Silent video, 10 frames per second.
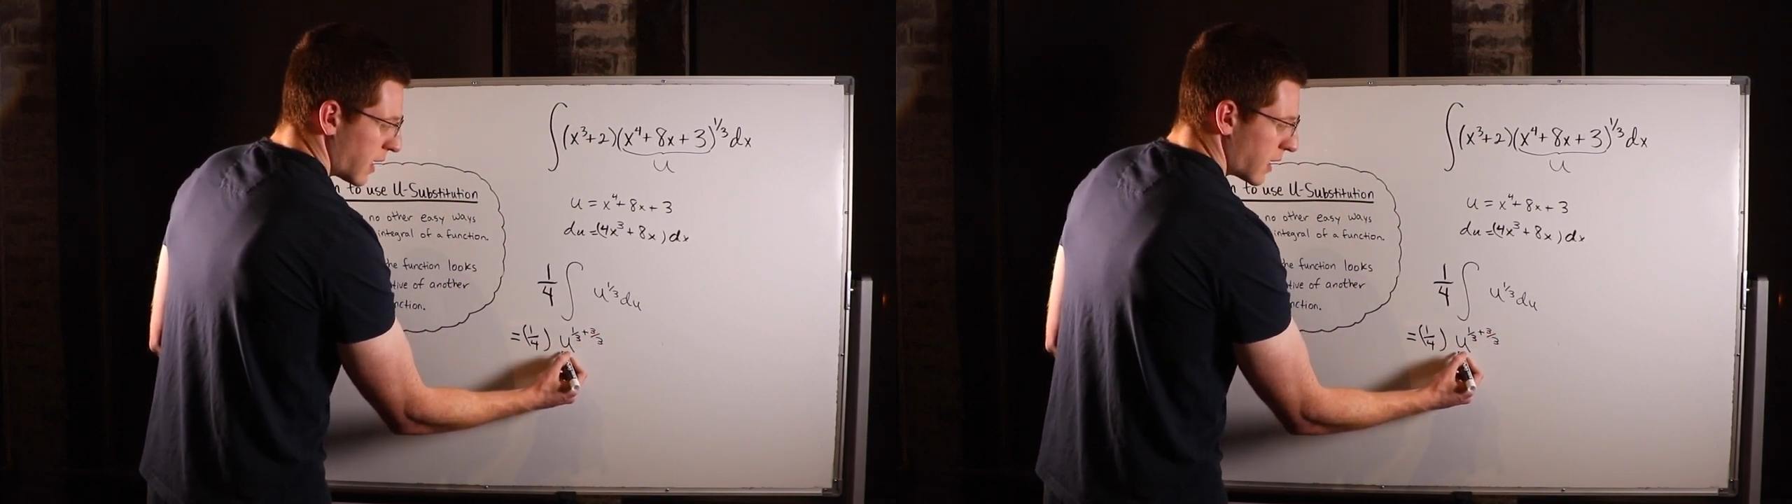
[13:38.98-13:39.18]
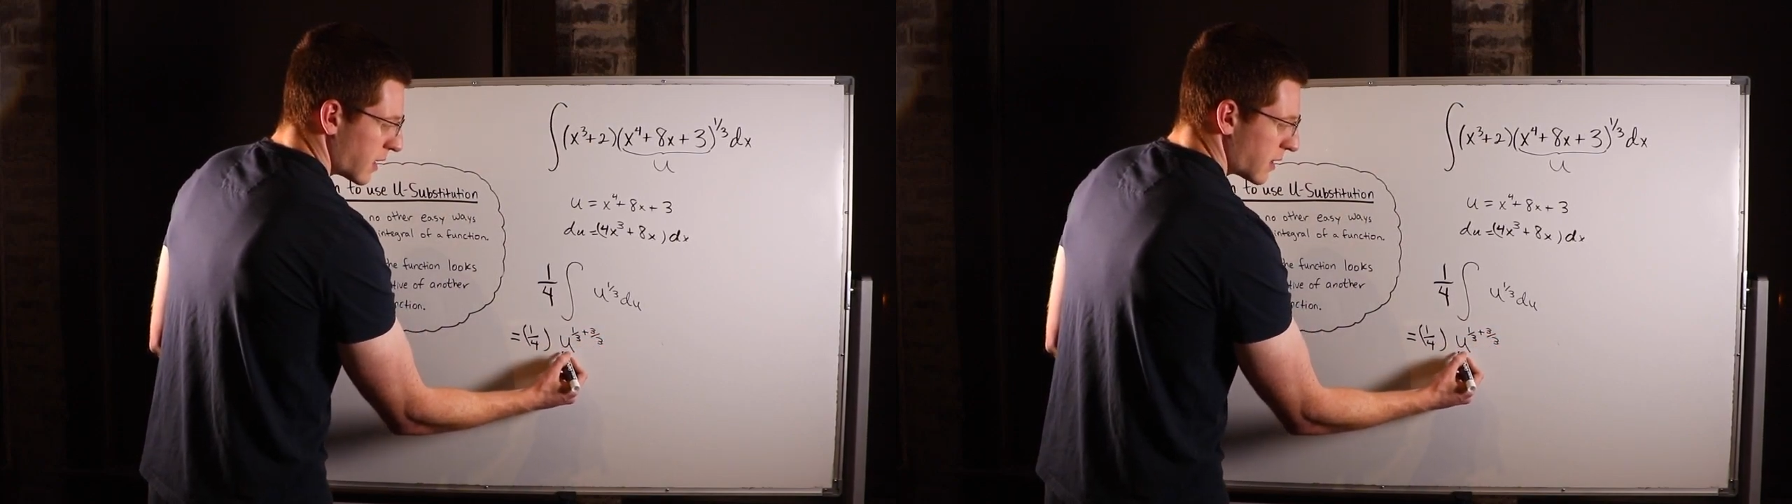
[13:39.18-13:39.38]

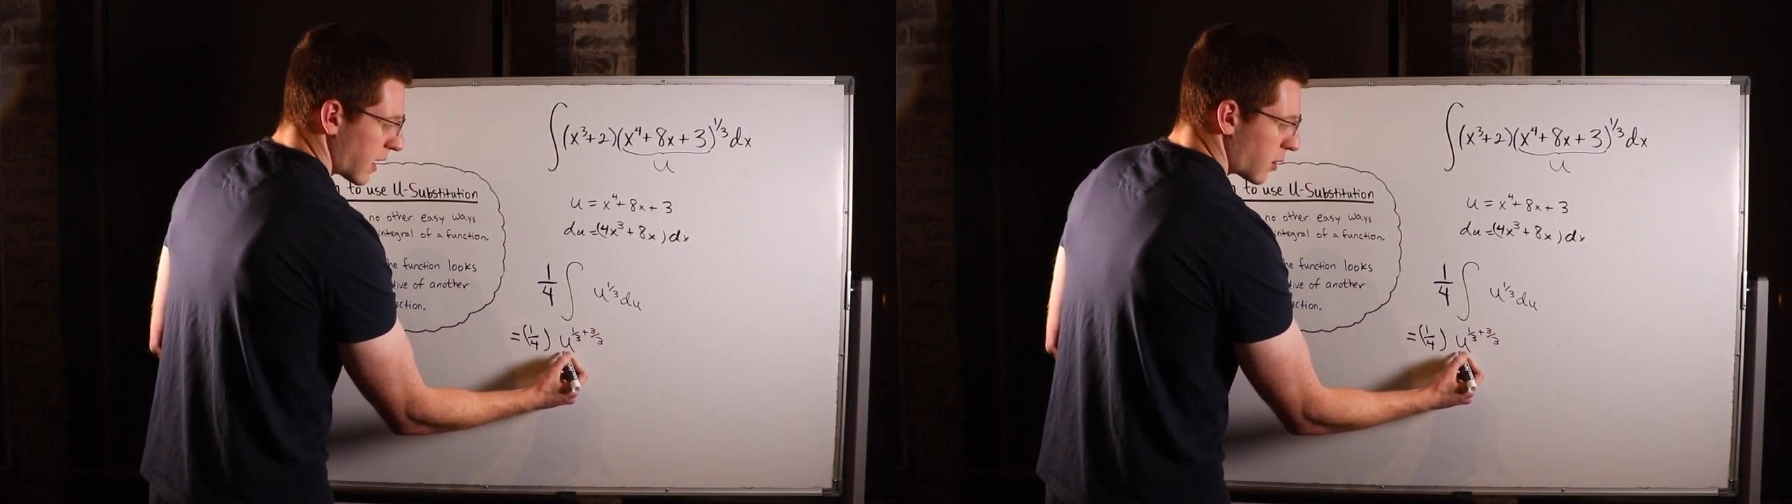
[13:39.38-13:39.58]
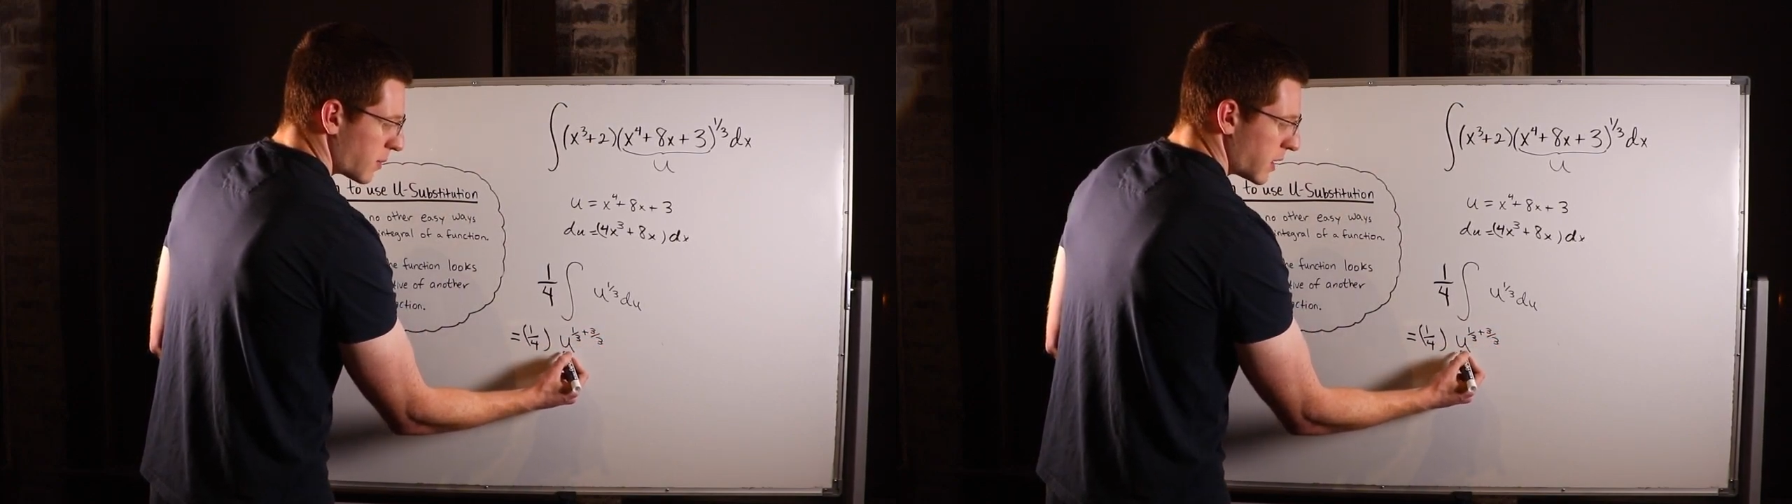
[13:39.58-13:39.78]
and then
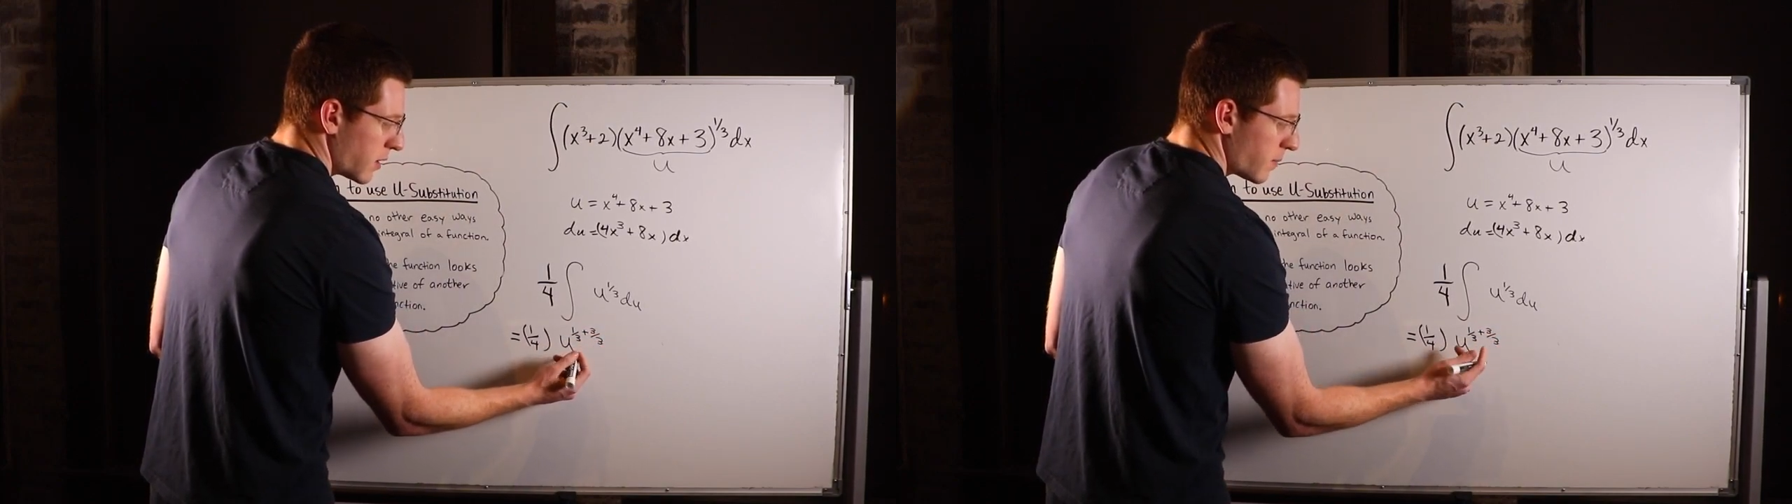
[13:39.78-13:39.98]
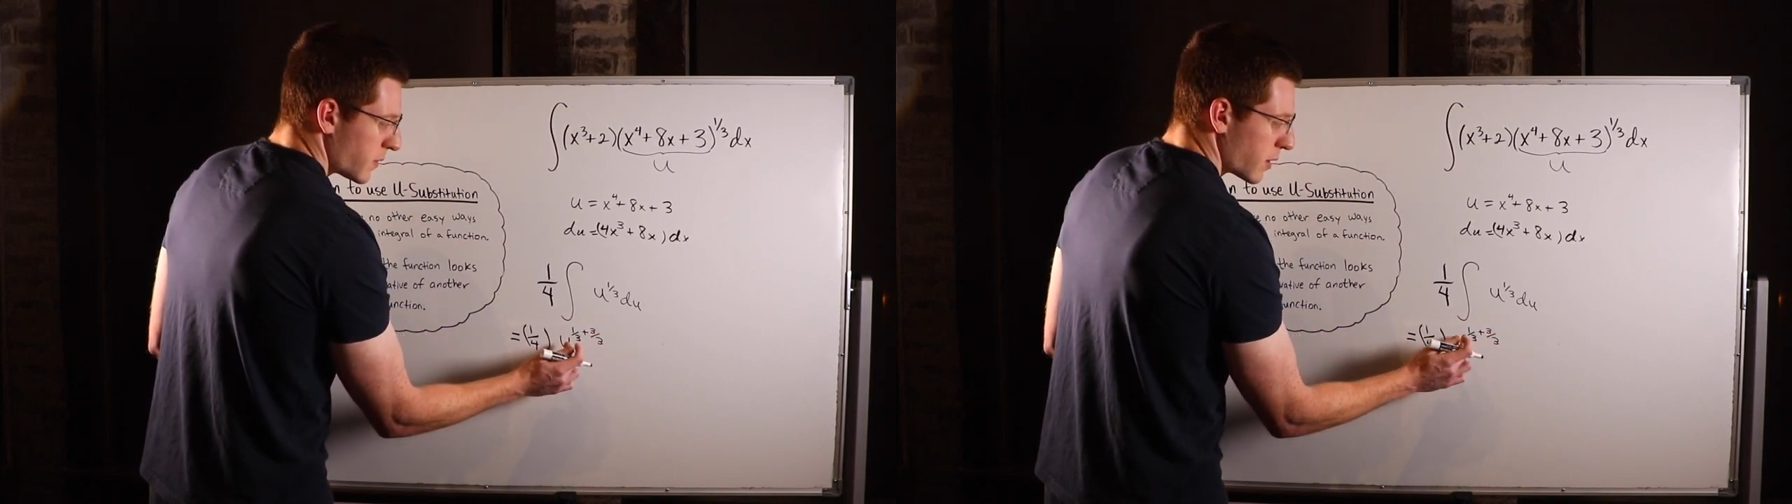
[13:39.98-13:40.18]
that'll be